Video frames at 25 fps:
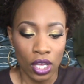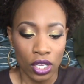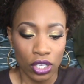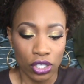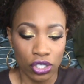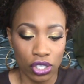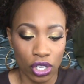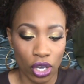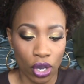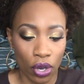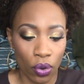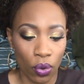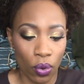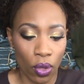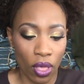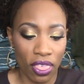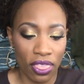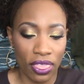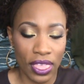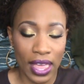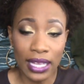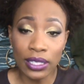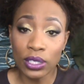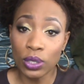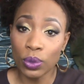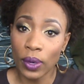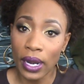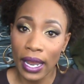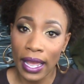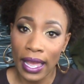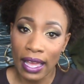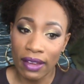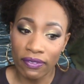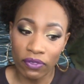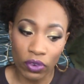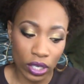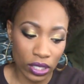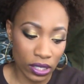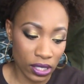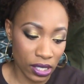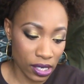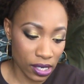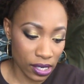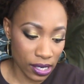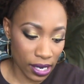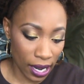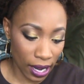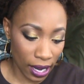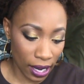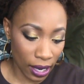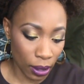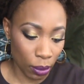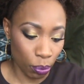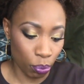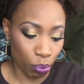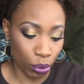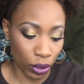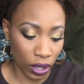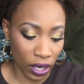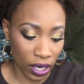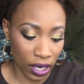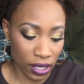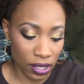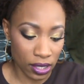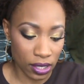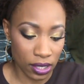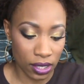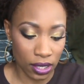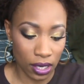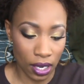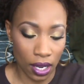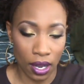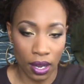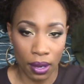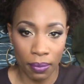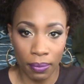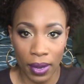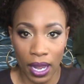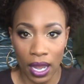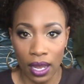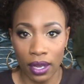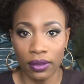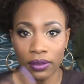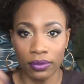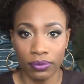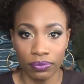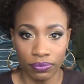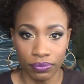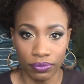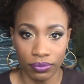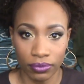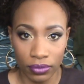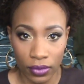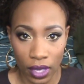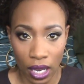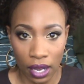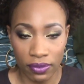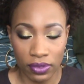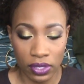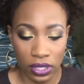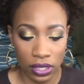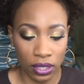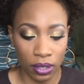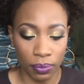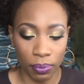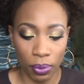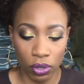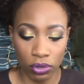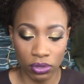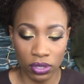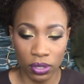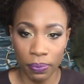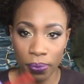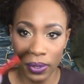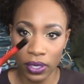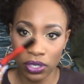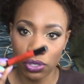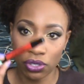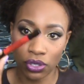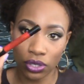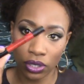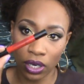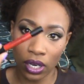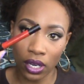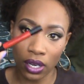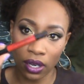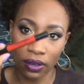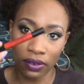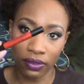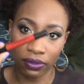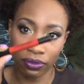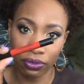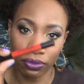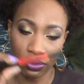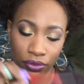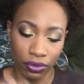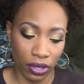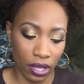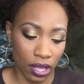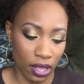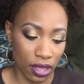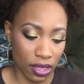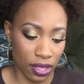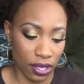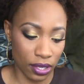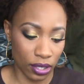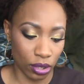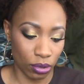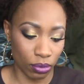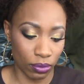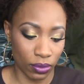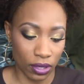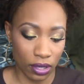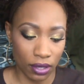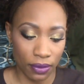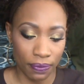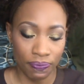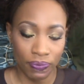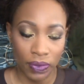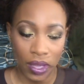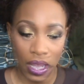So that's what I have on today, but I'll obviously post a picture of this one.